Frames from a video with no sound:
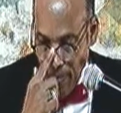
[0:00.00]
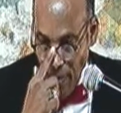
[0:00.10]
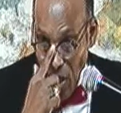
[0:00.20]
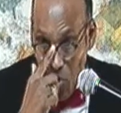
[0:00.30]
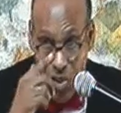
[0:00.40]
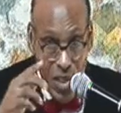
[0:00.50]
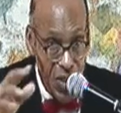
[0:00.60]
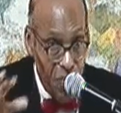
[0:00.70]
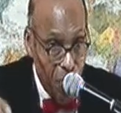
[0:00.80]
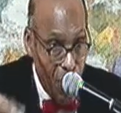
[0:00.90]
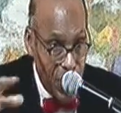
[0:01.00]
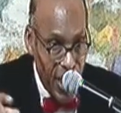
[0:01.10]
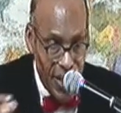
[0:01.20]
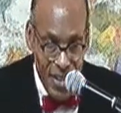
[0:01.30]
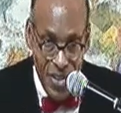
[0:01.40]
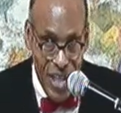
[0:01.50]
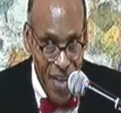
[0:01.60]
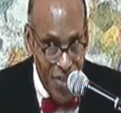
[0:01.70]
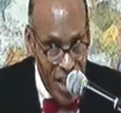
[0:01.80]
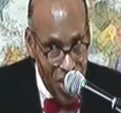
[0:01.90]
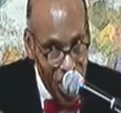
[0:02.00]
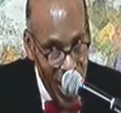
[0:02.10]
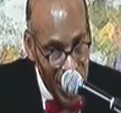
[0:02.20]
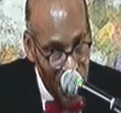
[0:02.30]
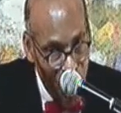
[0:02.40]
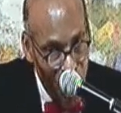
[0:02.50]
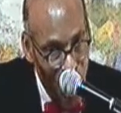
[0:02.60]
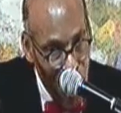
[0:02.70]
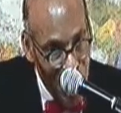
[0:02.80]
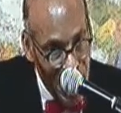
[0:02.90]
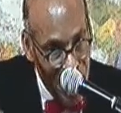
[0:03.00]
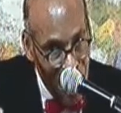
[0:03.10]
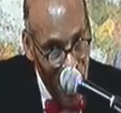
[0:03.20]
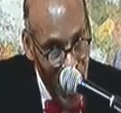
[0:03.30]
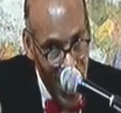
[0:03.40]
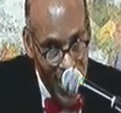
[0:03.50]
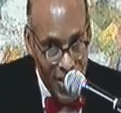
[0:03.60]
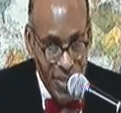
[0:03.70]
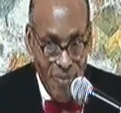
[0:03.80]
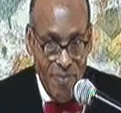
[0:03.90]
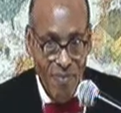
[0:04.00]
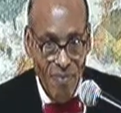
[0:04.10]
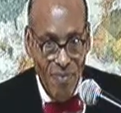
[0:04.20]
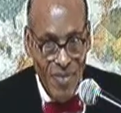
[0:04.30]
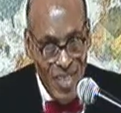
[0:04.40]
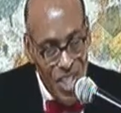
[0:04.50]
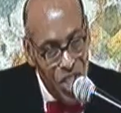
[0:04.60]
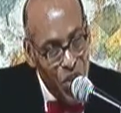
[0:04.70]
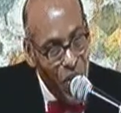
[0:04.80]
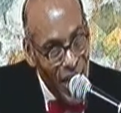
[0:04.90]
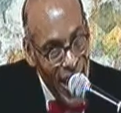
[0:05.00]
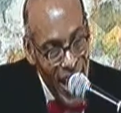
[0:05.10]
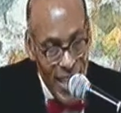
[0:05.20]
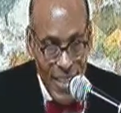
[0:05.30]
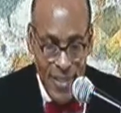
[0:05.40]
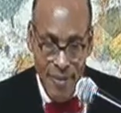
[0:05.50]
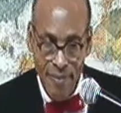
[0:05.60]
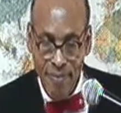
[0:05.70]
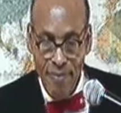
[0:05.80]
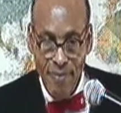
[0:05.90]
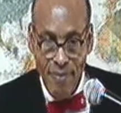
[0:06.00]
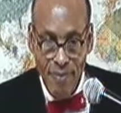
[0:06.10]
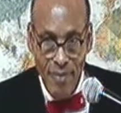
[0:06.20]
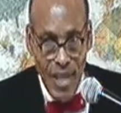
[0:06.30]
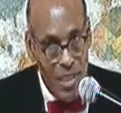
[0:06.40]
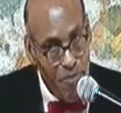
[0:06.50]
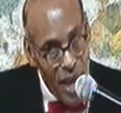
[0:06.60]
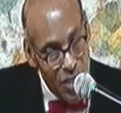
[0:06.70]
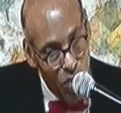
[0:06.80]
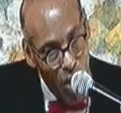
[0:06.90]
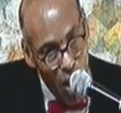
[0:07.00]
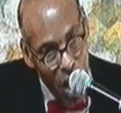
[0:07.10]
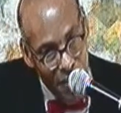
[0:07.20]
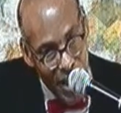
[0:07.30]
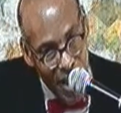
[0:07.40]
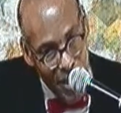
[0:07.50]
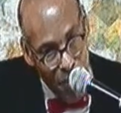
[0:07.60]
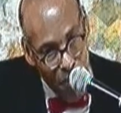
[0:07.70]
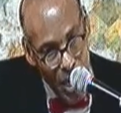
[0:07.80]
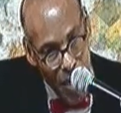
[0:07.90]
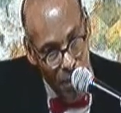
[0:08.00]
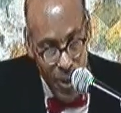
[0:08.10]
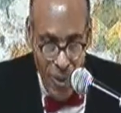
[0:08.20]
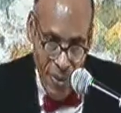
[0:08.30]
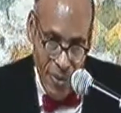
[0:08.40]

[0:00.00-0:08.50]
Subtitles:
Like you see with the protests, you saw things changing rapidly and fast. Just doing that. Let's imagine we all come together as a people